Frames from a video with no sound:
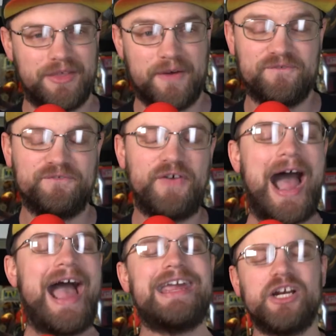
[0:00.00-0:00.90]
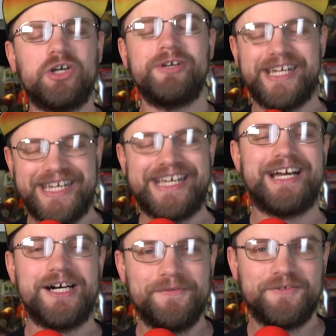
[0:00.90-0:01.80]
the
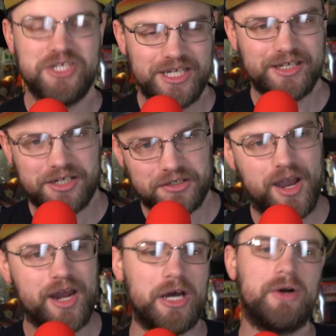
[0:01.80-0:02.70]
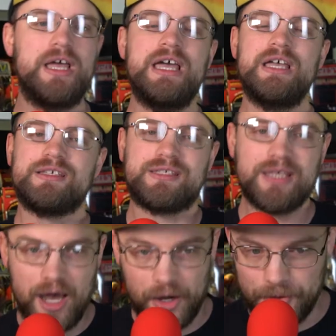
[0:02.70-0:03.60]
firing of Gina Carano.
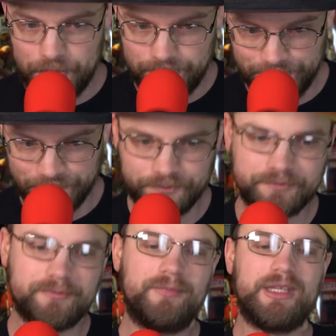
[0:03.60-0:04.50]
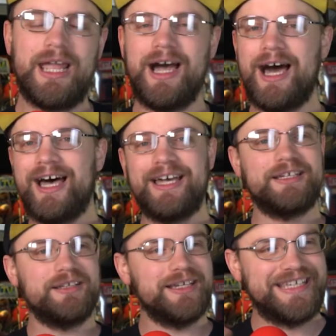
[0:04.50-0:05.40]
So...
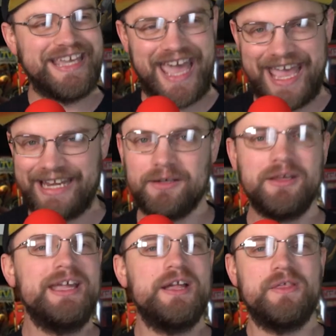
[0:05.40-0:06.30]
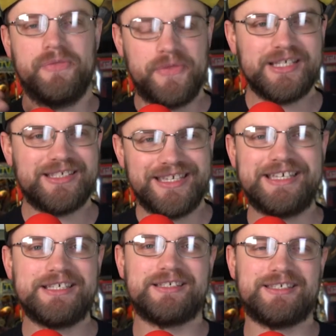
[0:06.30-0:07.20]
Uh, again, this
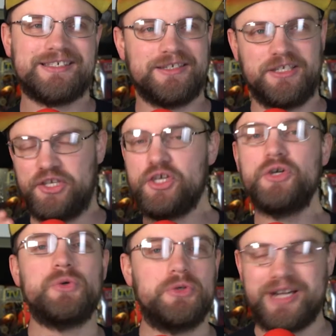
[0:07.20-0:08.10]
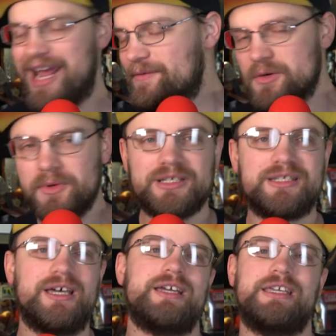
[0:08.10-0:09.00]
is huge. Everyone is
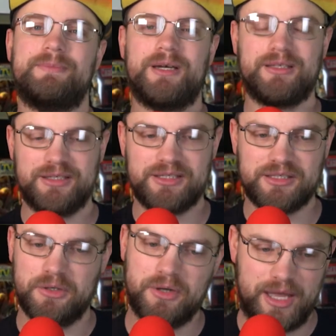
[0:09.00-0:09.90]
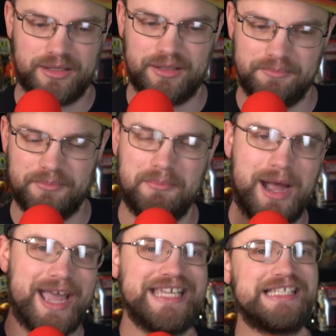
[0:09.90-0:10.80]
talking about this, so I,
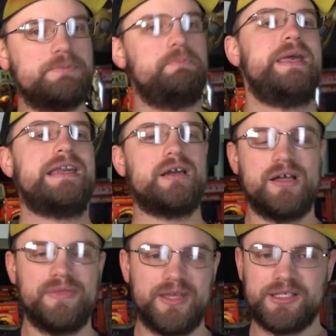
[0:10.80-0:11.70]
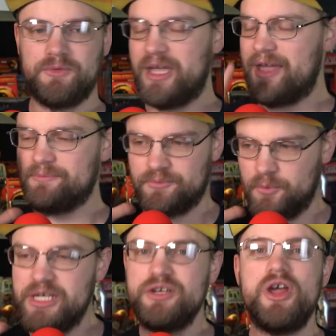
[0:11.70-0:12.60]
my spin on this, we,
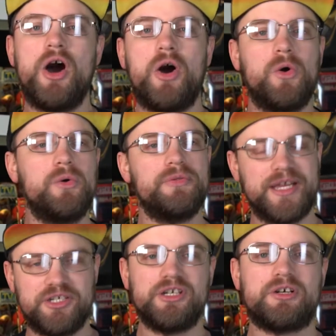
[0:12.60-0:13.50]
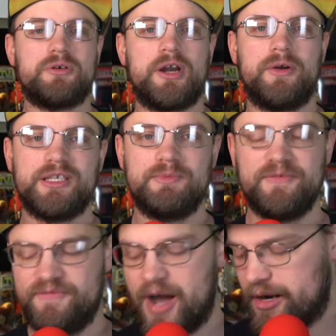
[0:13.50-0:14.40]
we know that Gina Carano has
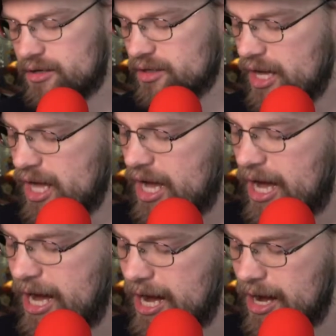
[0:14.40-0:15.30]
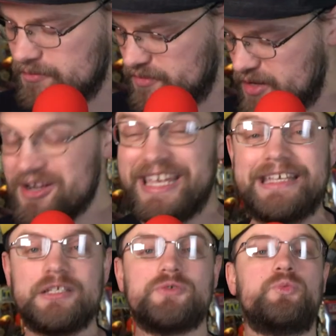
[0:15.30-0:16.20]
been fired. Um, there
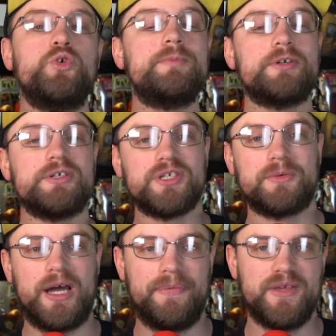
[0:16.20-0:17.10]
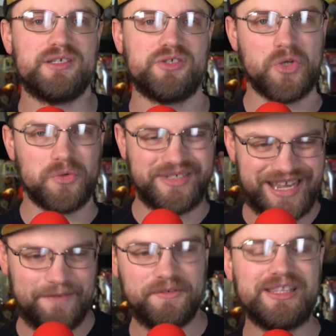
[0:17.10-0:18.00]
is rumors around this, so
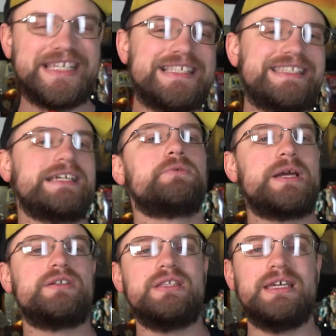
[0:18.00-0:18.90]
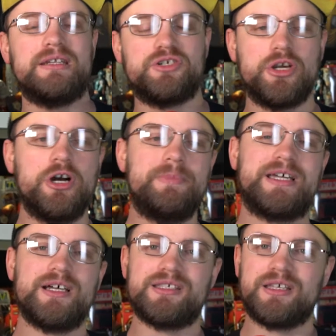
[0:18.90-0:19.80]
definitely stick around to the end of the show
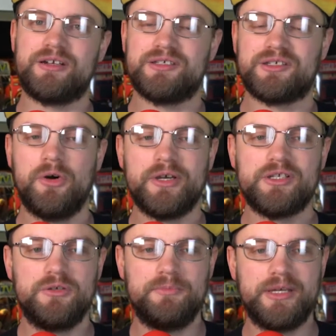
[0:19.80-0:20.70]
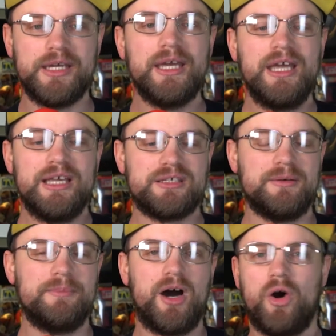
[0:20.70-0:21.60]
because there is going to be
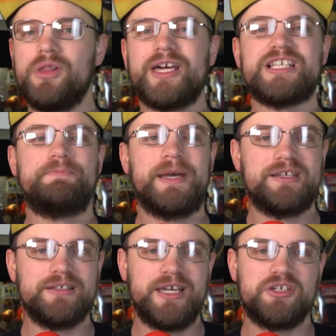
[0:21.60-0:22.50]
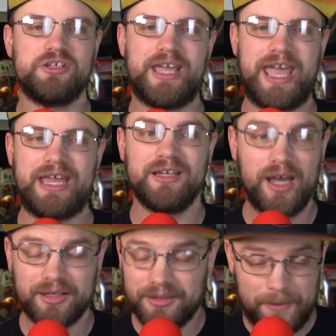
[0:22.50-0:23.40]
some a whole lot of speculation, and
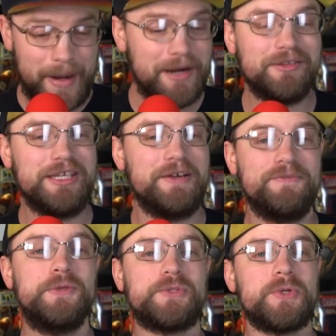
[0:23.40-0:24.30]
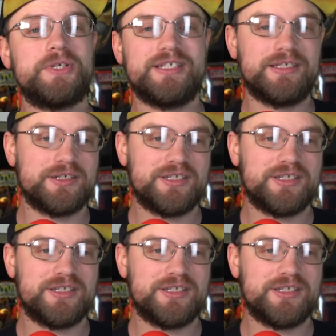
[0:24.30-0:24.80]
uh, apparently a few sources are